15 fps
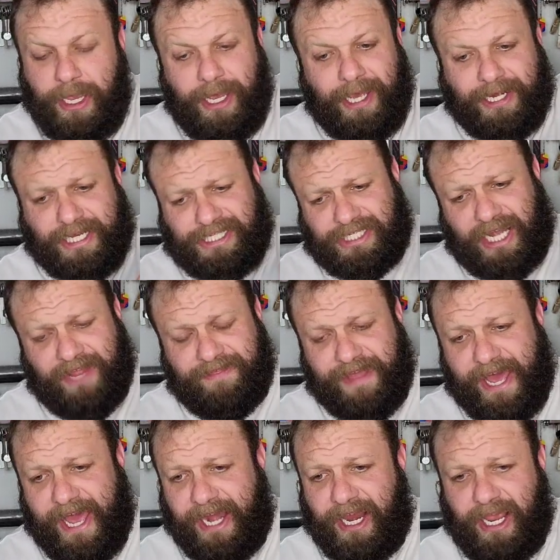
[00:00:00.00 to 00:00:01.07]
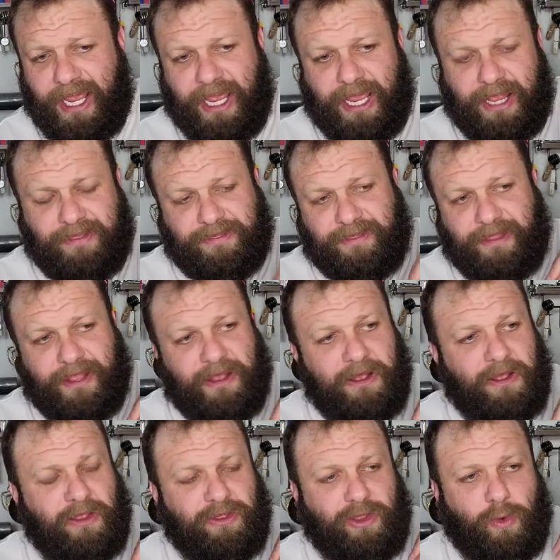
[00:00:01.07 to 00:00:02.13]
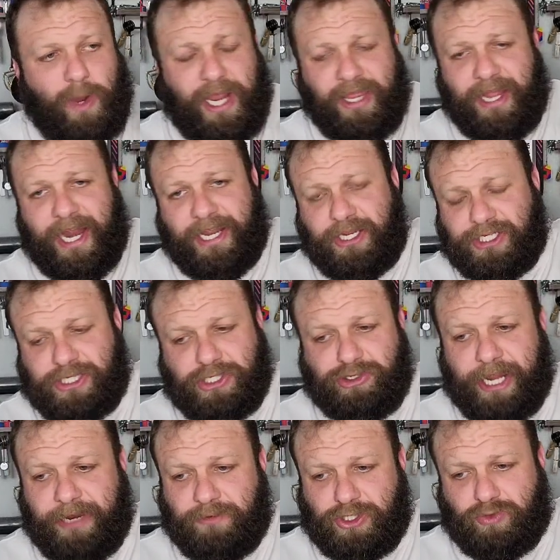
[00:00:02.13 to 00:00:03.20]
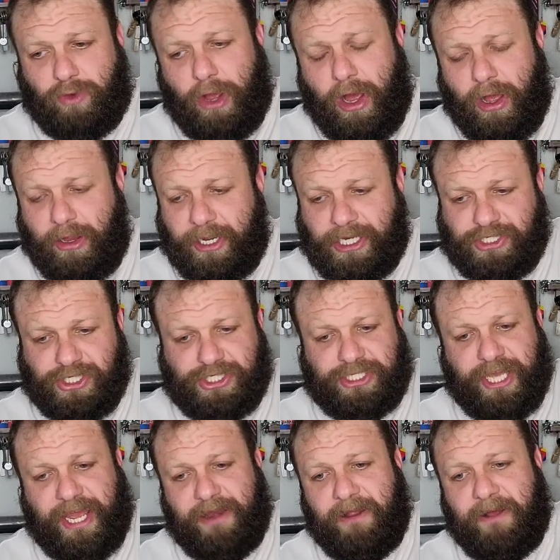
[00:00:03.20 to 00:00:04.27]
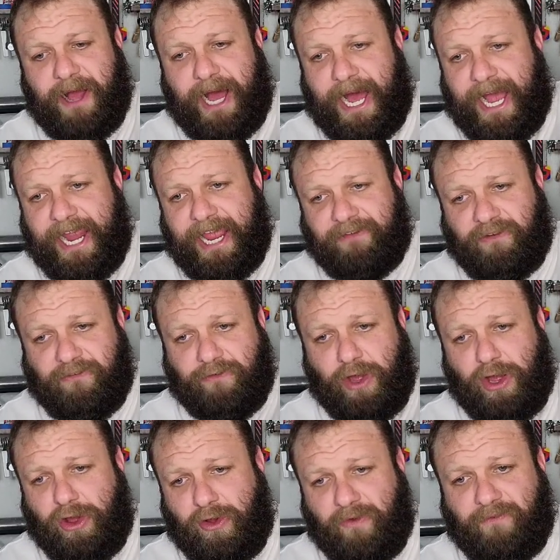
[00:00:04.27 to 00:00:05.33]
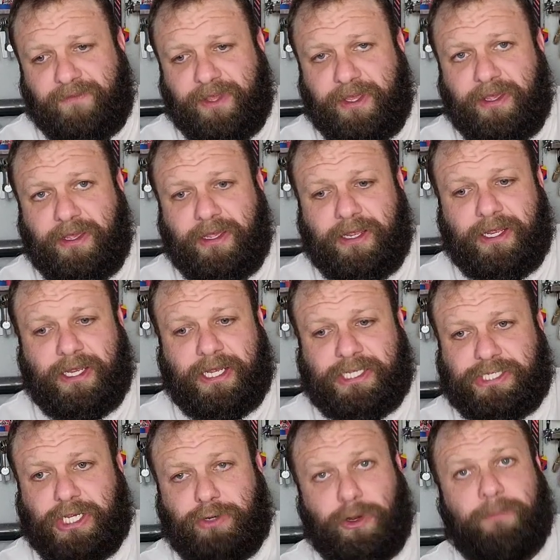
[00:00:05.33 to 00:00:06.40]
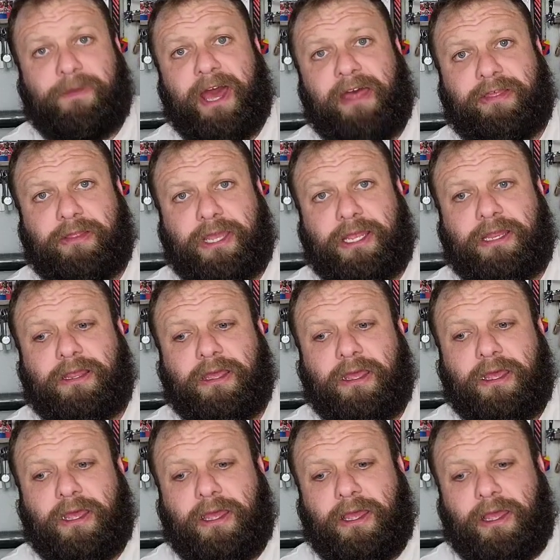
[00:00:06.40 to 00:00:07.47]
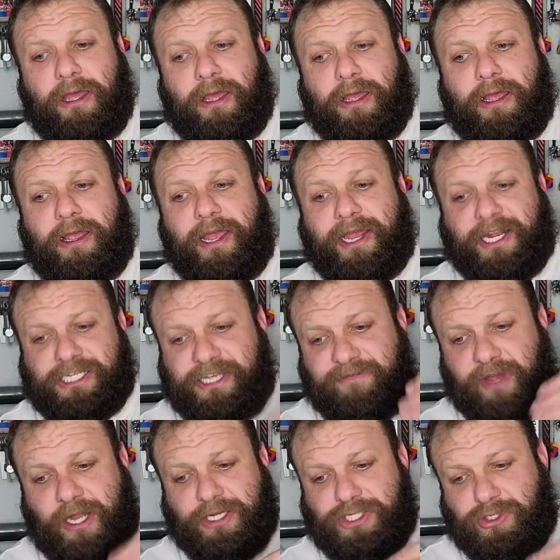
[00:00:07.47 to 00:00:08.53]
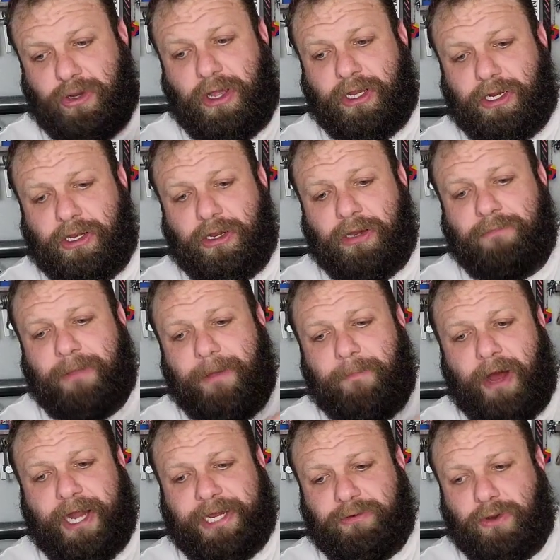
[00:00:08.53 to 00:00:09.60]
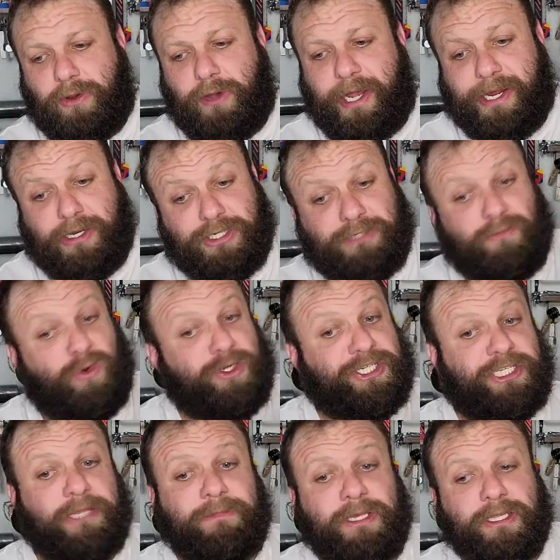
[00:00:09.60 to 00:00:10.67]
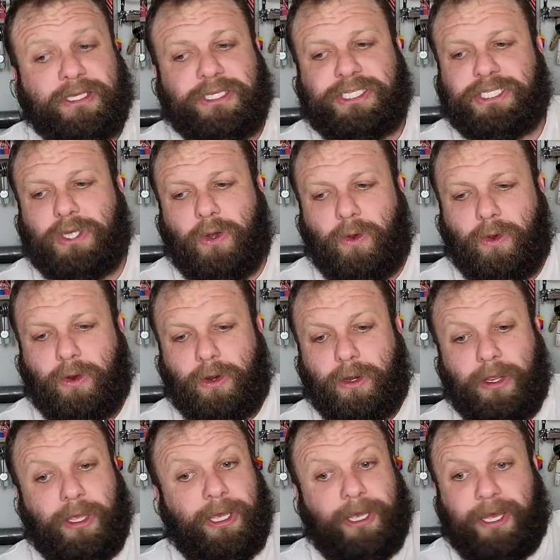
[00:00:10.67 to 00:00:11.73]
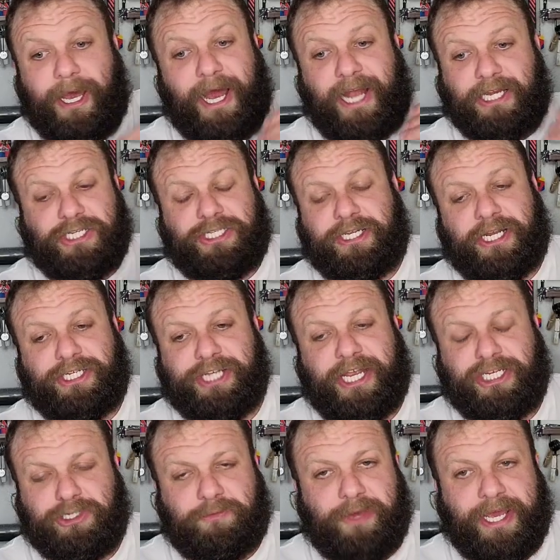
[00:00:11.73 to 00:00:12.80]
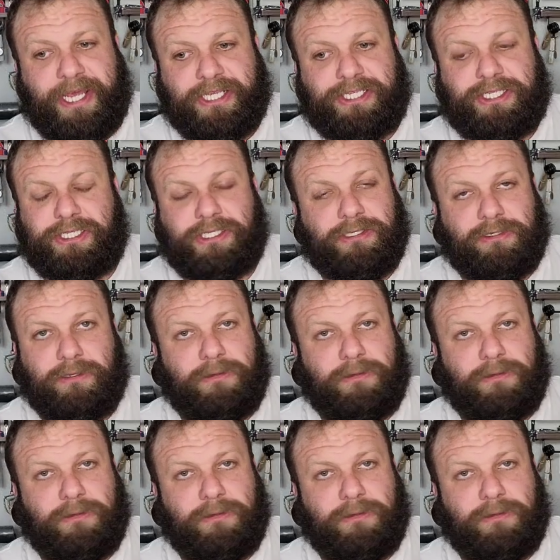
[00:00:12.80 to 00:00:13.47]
And it's not that the way that I used to train was wrong. It's just that I have evolved as a grip athlete. And as I've gotten stronger, my body requires more stimulus, or I just need a change of pace.